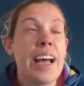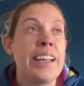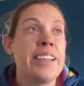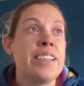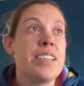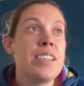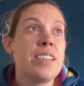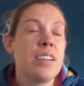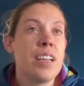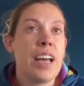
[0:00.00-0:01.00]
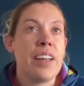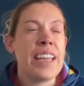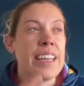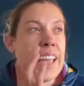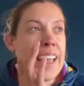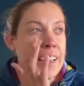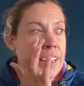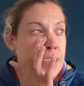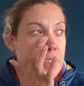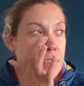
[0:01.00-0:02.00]
And I think
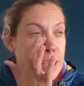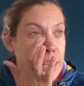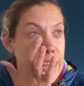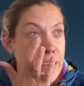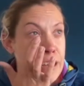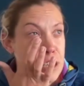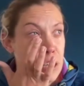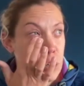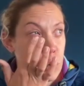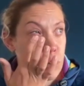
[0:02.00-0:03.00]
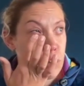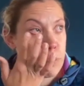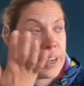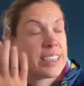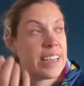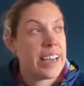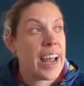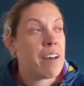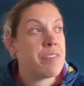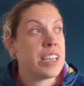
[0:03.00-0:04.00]
he carried on oral mitotane
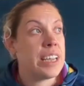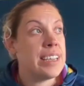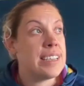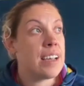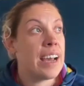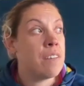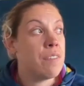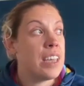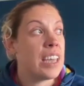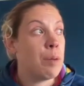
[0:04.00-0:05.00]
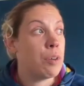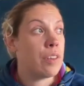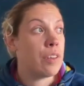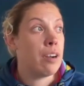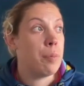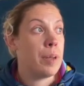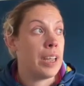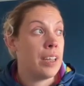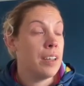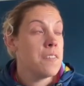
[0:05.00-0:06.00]
after his IV
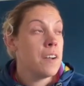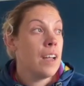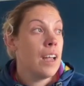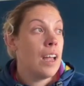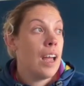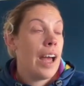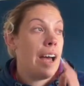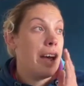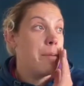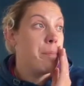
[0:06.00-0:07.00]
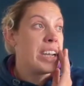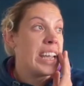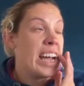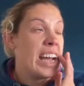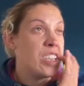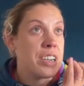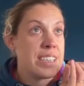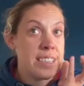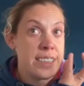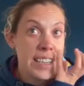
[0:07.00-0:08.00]
chemotherapy, but he had
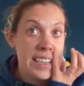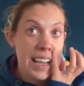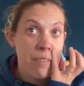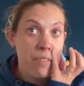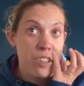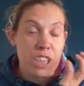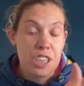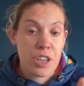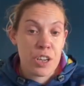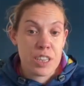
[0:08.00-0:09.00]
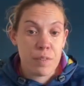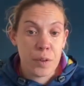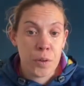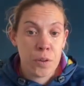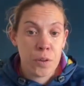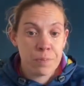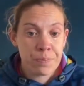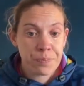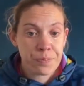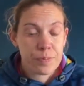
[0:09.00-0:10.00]
toxicity. His levels reached 34
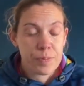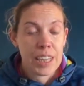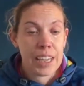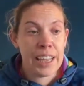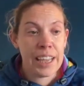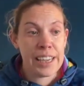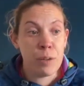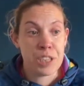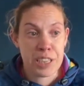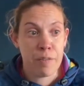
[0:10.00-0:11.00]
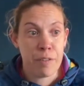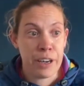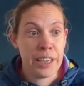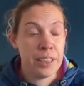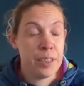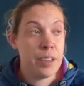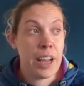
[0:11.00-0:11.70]
and he was suffering.